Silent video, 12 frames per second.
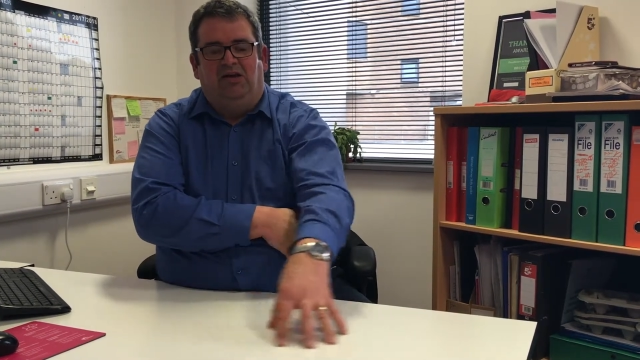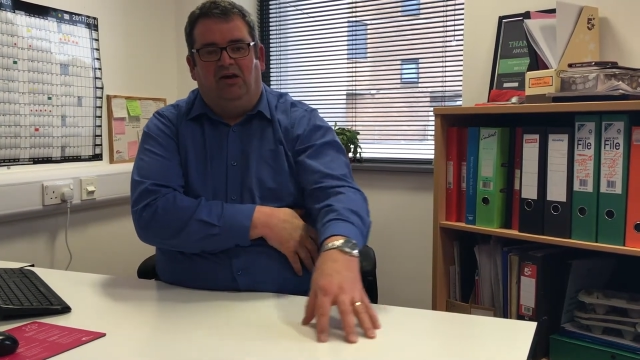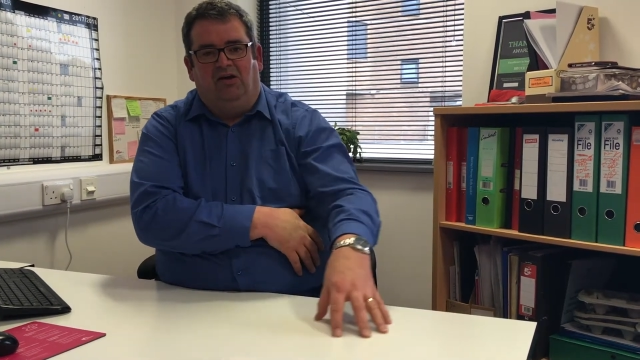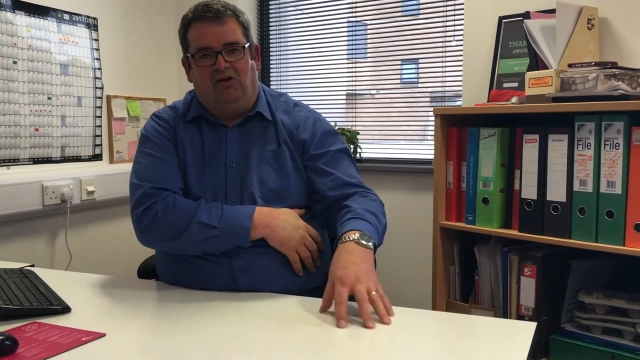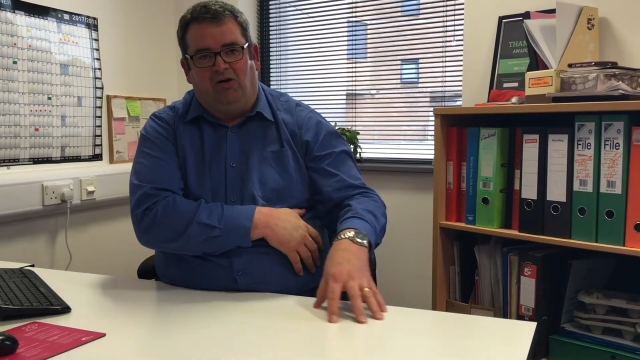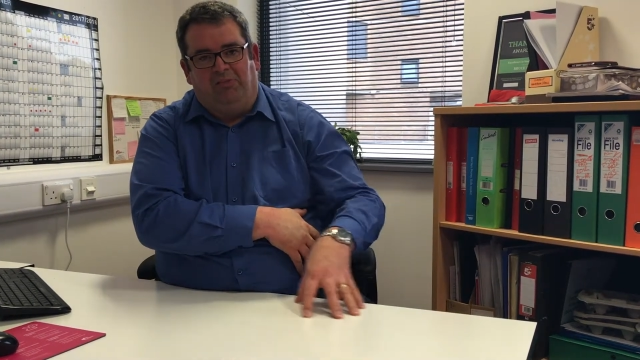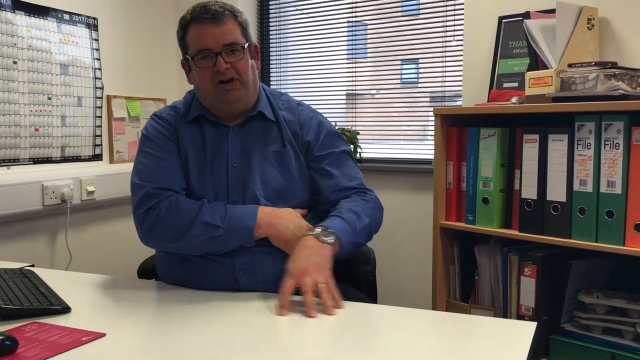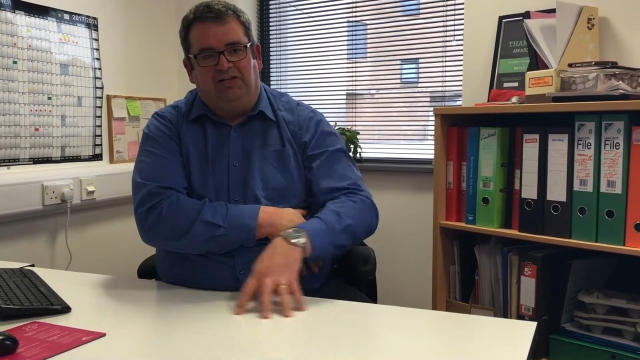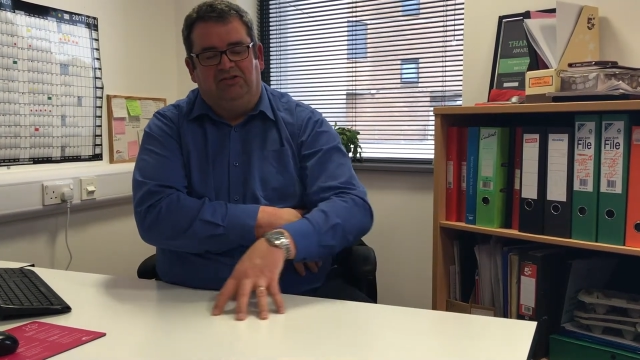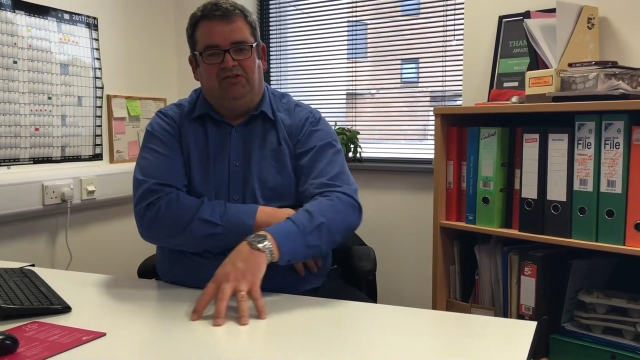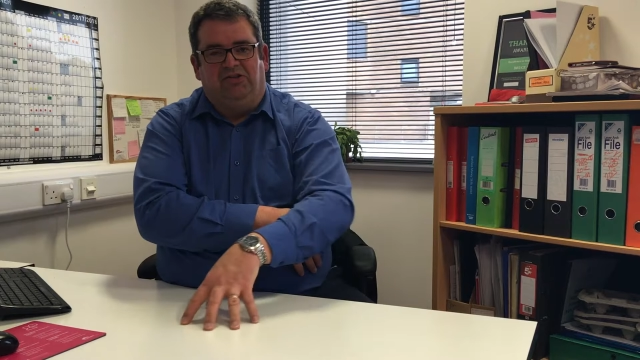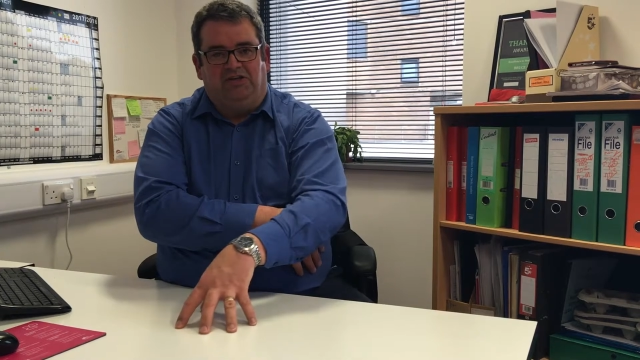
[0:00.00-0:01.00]
a
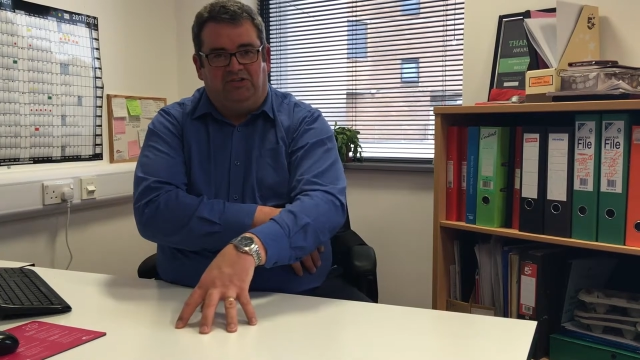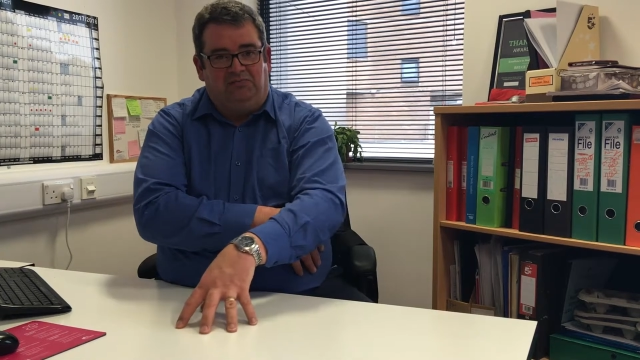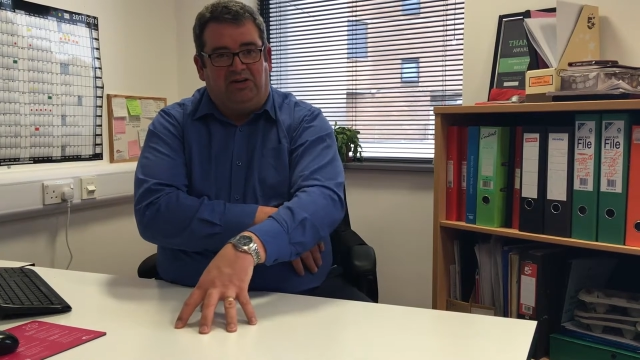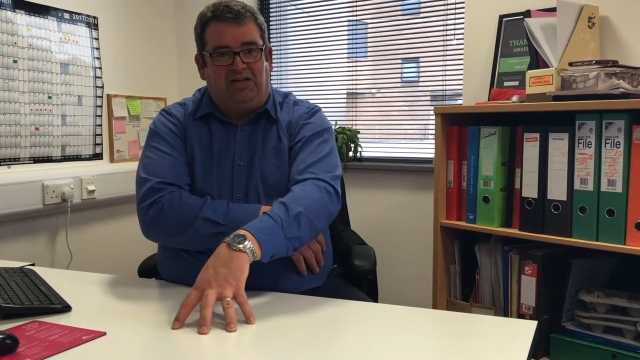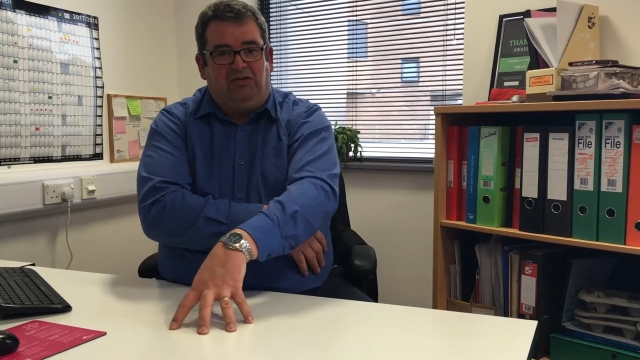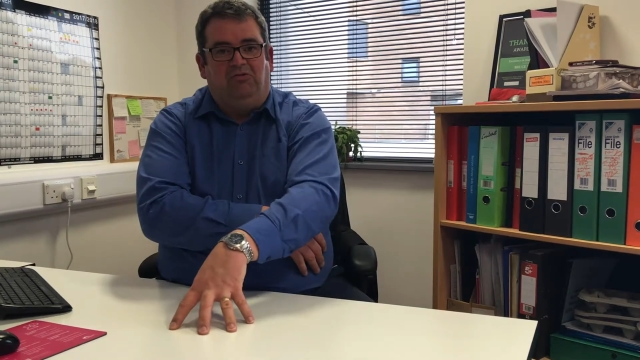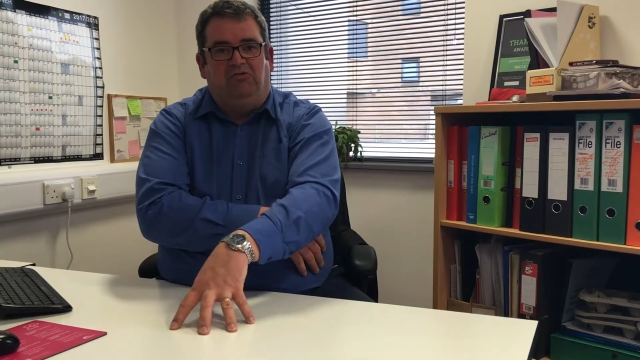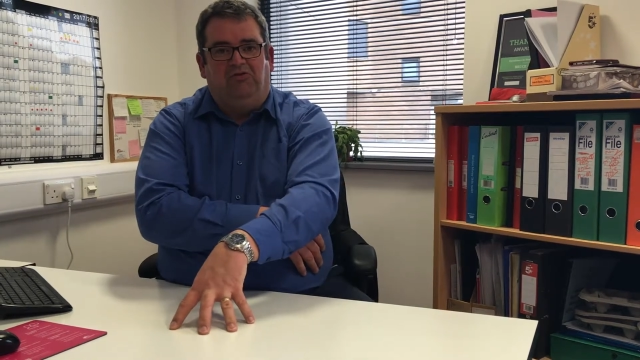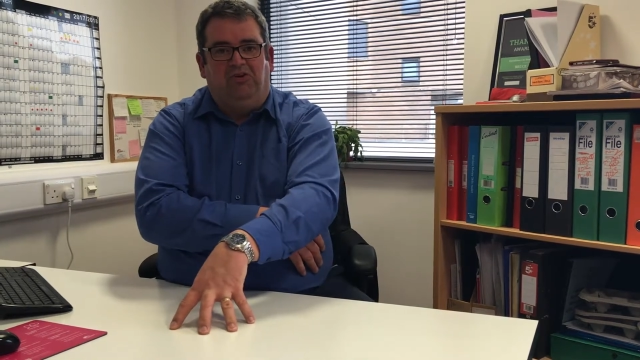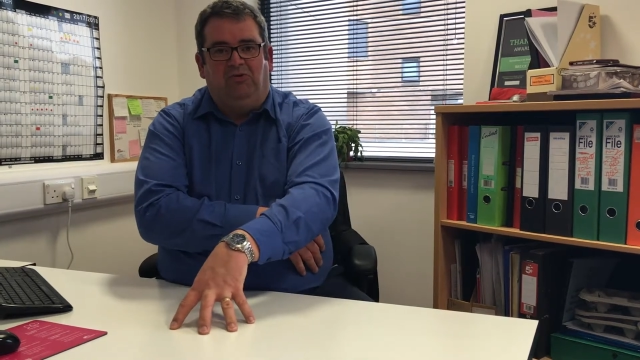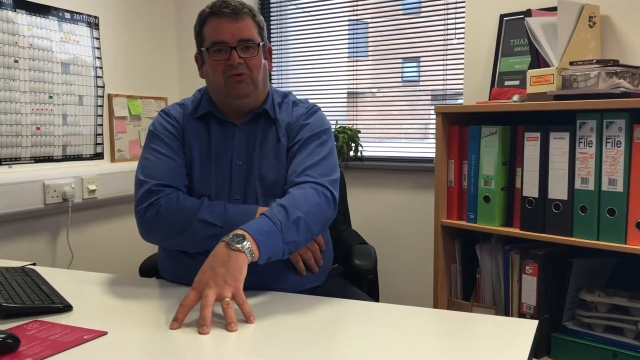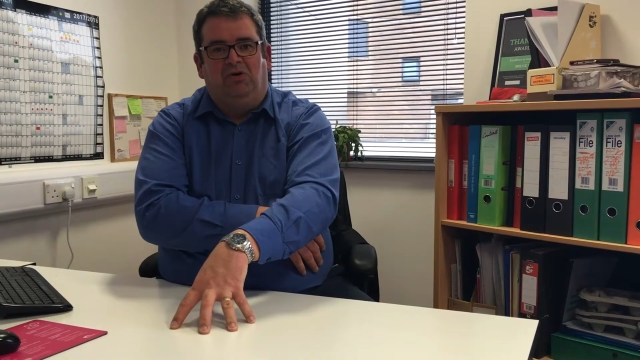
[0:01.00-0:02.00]
combination of things that make you
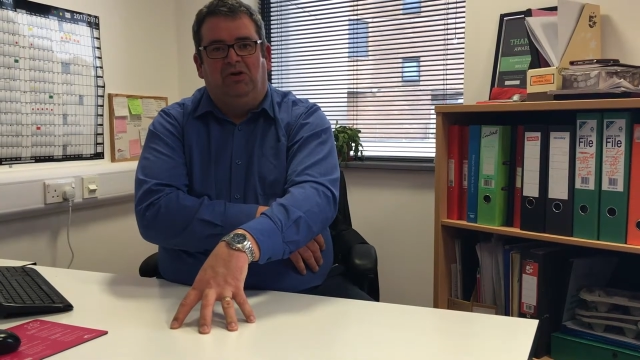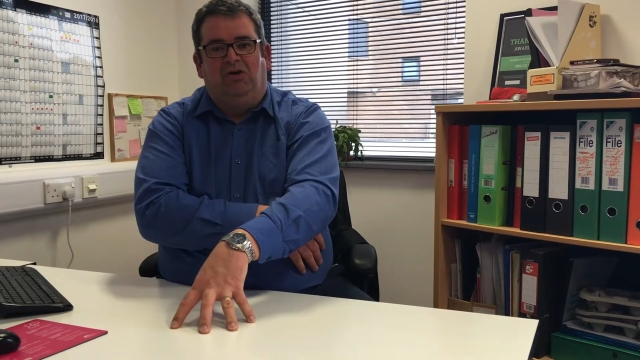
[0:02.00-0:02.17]
feel